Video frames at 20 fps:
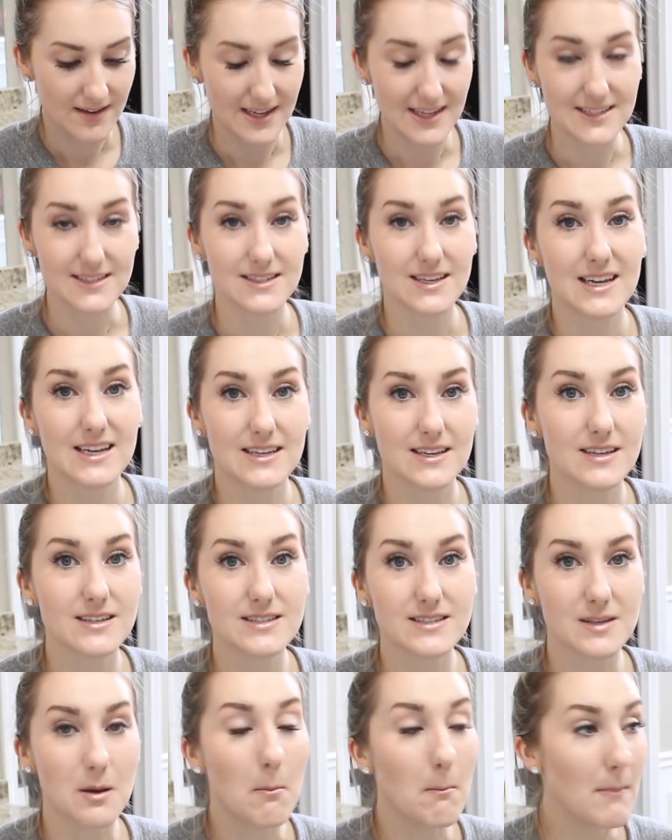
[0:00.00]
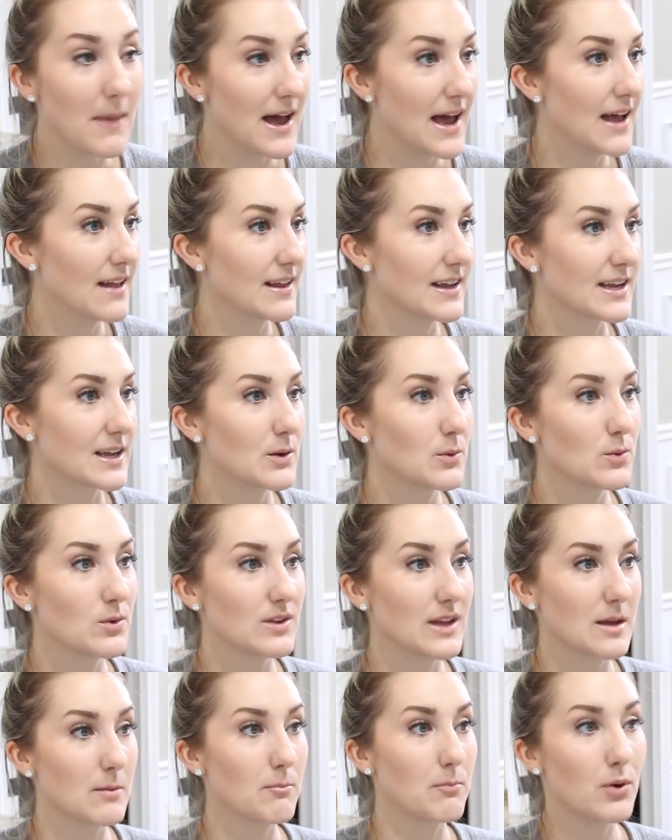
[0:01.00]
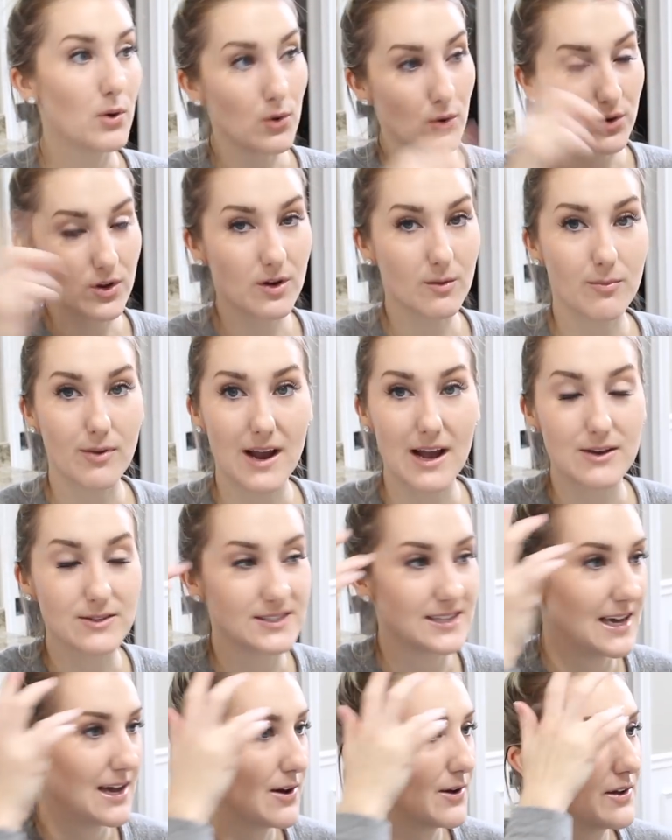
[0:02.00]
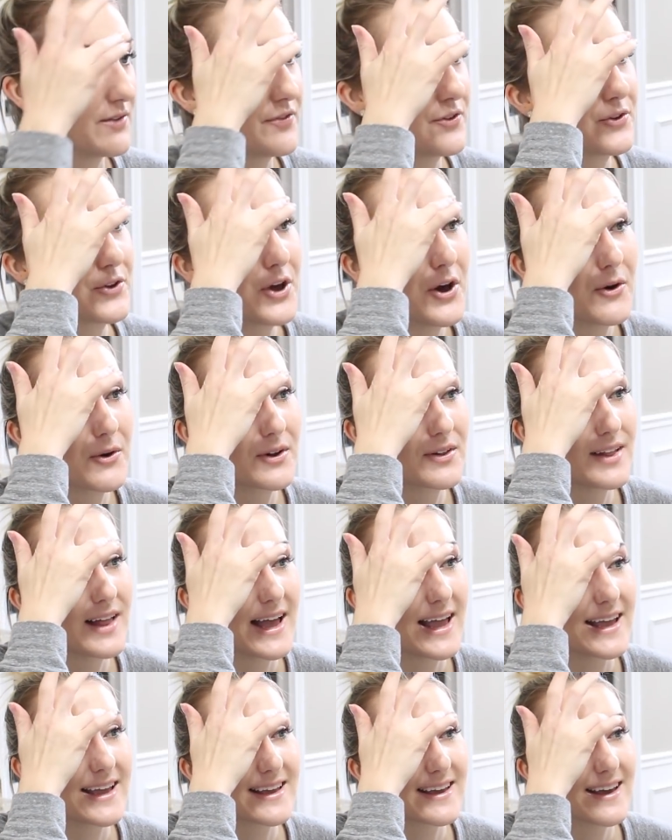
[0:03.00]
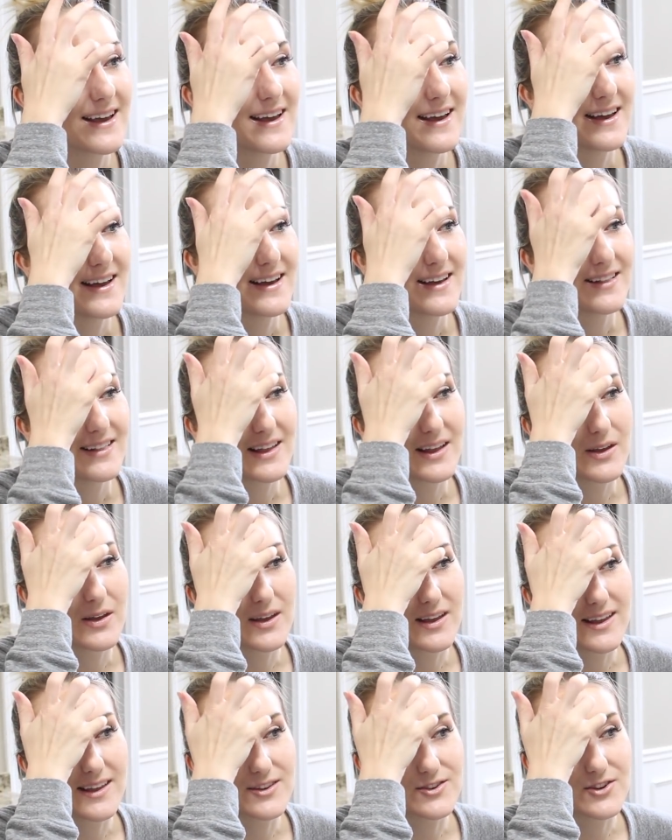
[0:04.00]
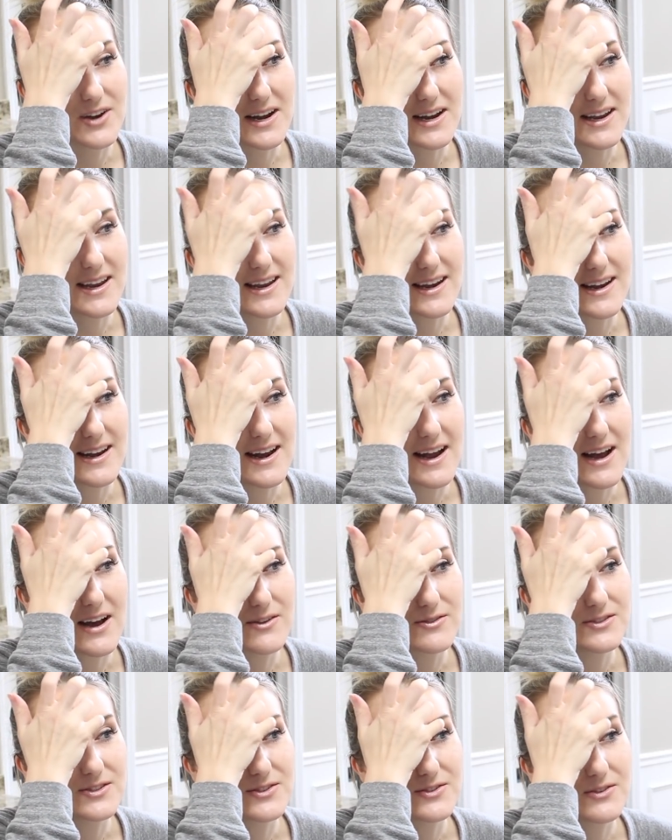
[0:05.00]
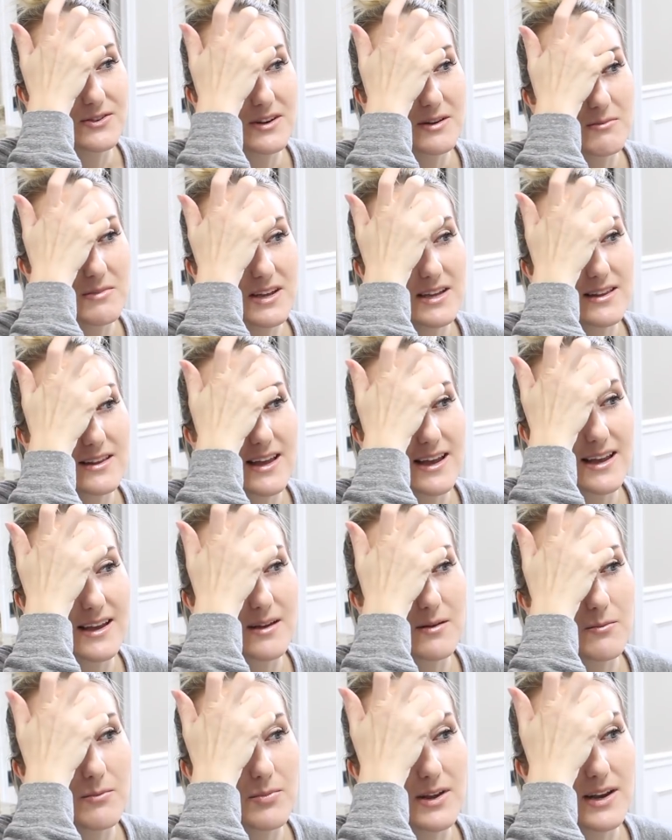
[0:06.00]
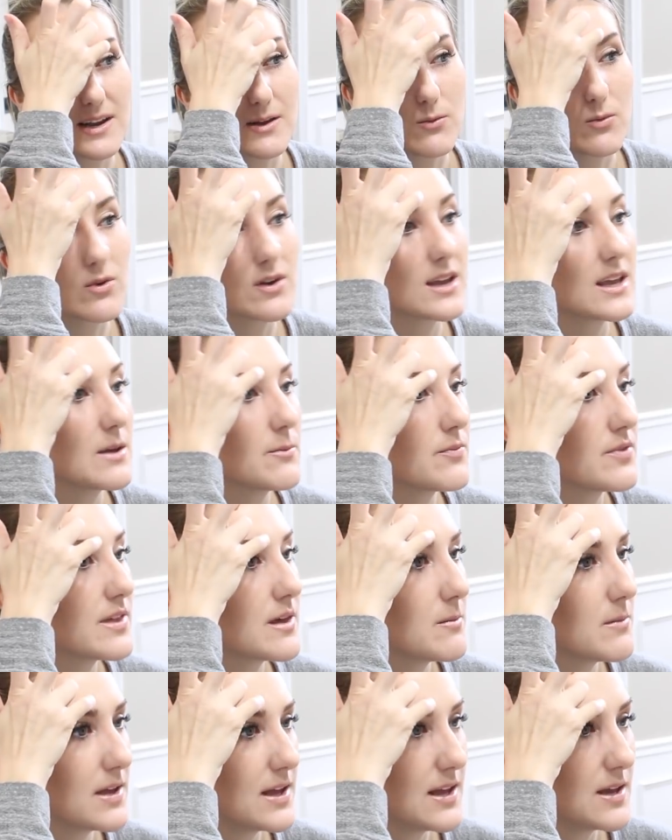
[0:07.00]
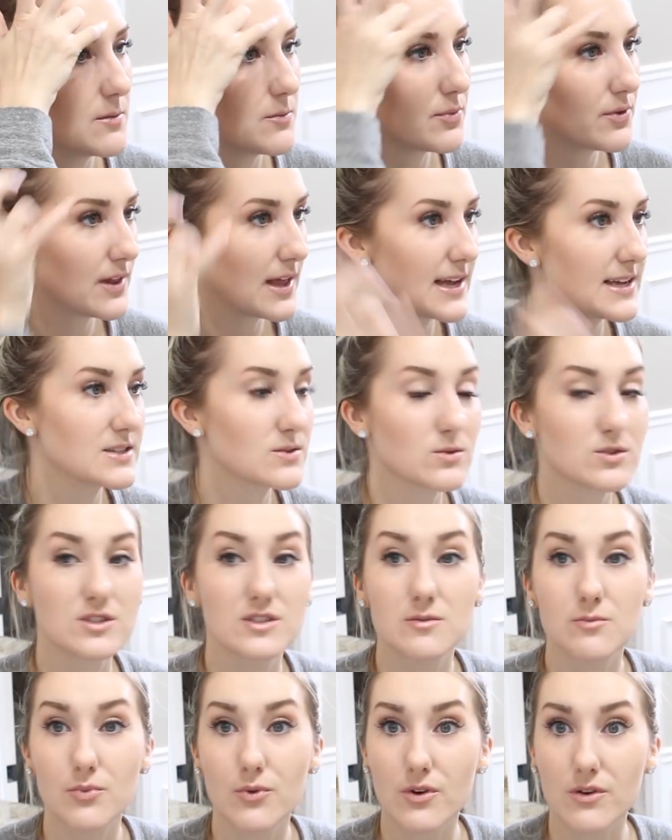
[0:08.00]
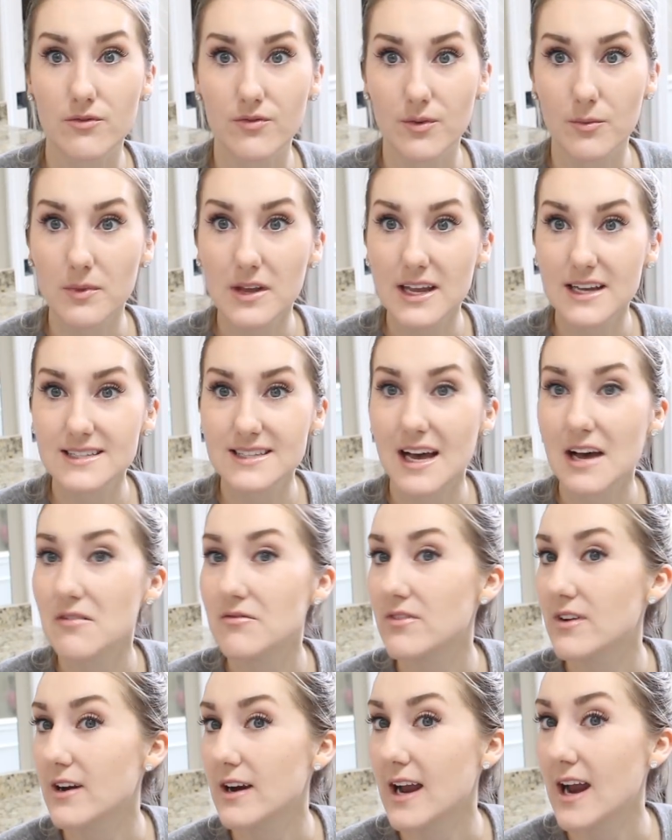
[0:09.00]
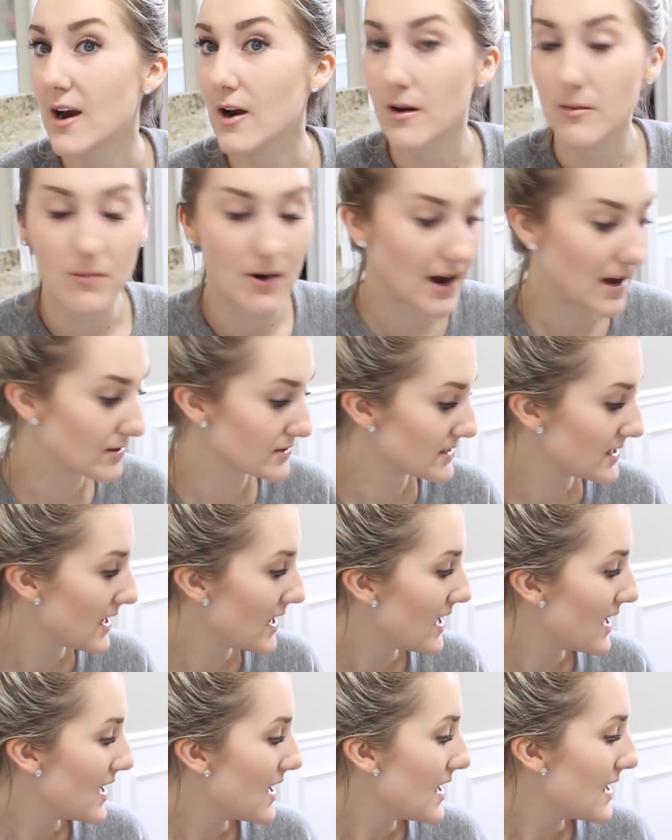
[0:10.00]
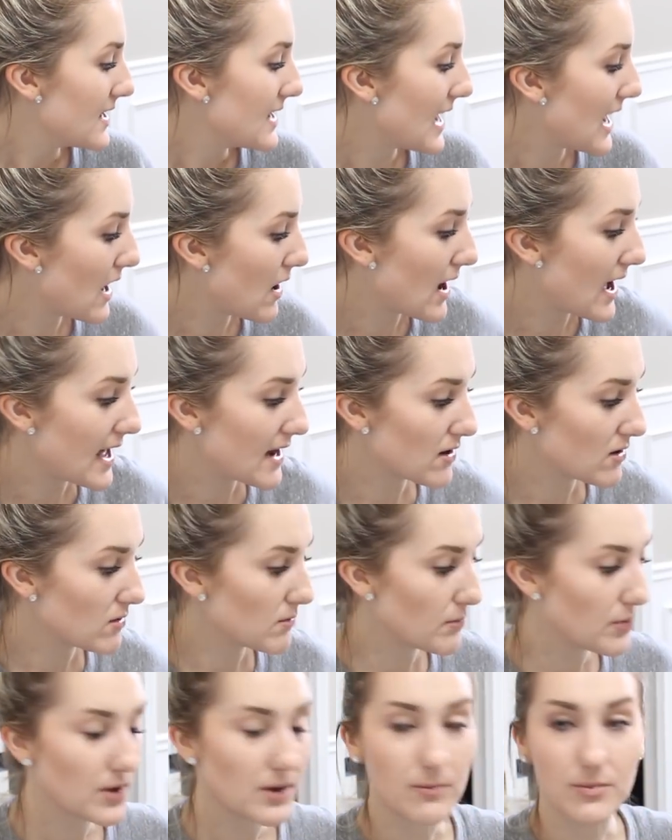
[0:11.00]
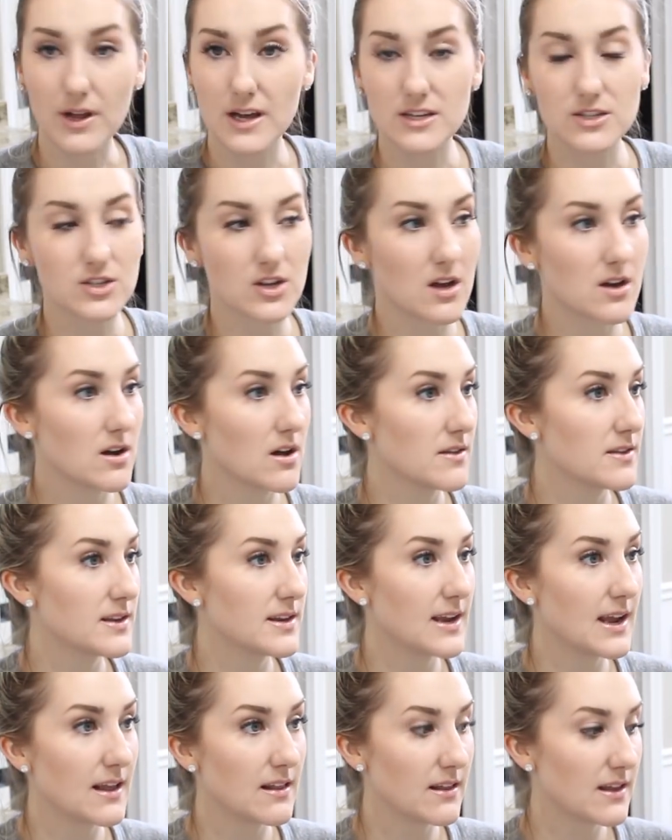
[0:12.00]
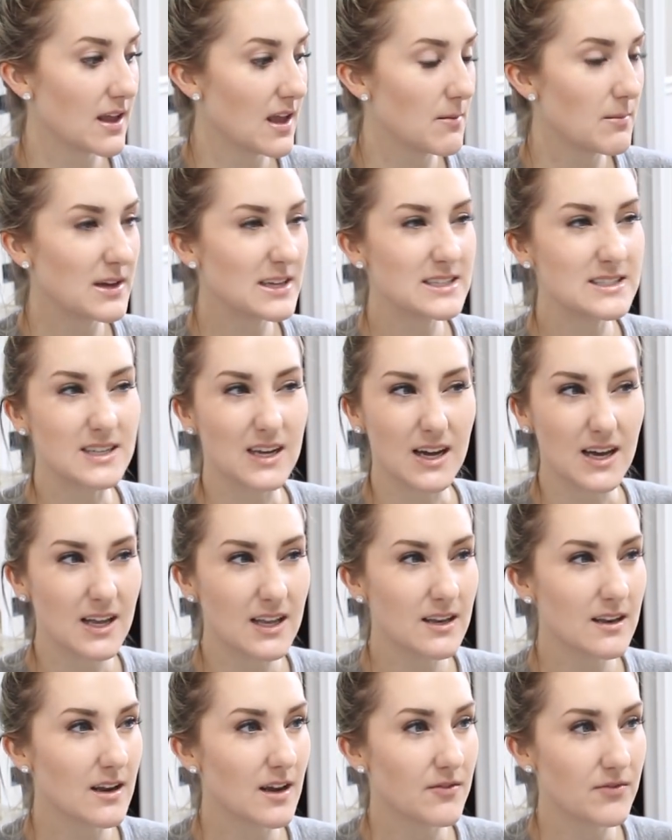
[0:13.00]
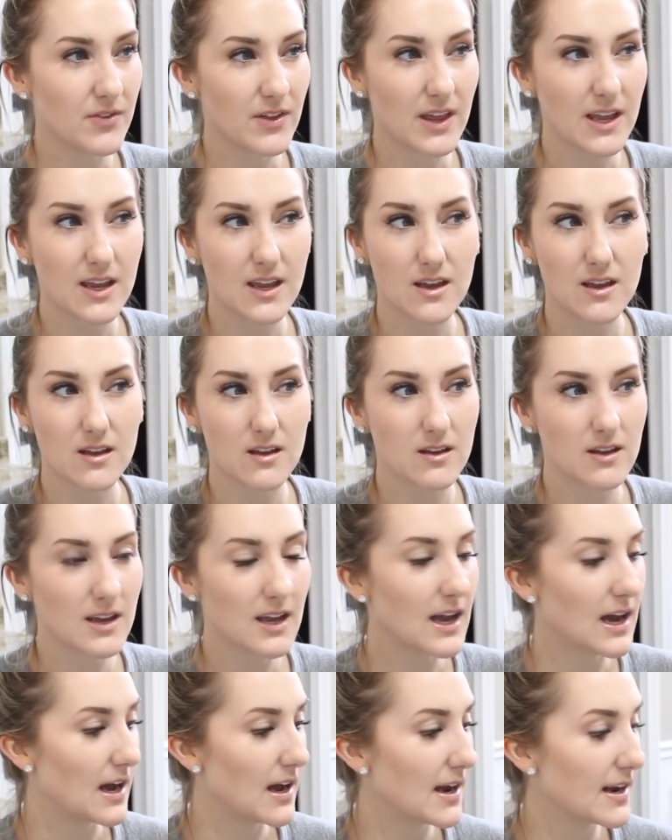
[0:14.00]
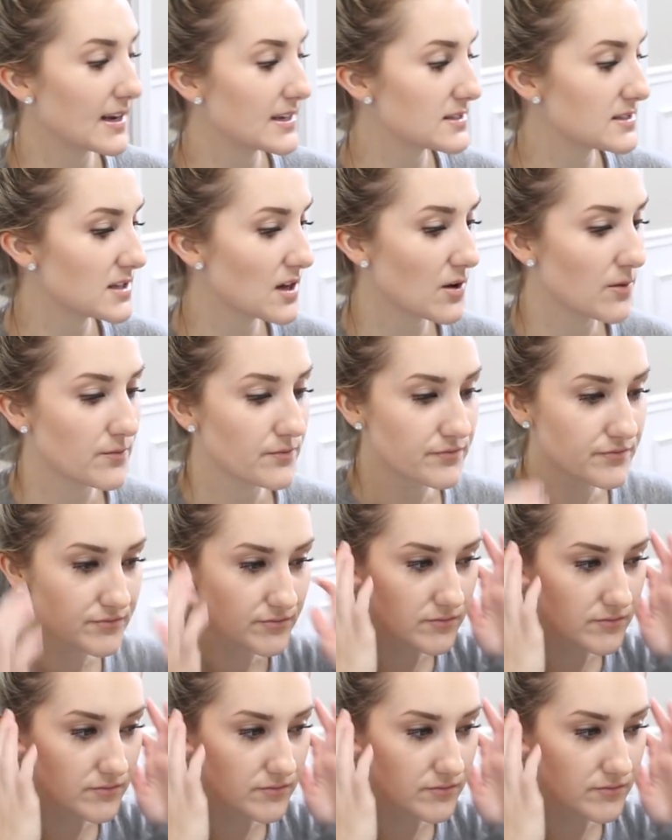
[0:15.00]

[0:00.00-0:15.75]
it's like cement, like it will like pull your brows out if you go to like try to get it out. Do you know what I mean? Like, but it will keep them in place, which is important for me because I have very hairy brows. Now I don't put blush on the daily. Am I done? I feel like, yeah, I guess so.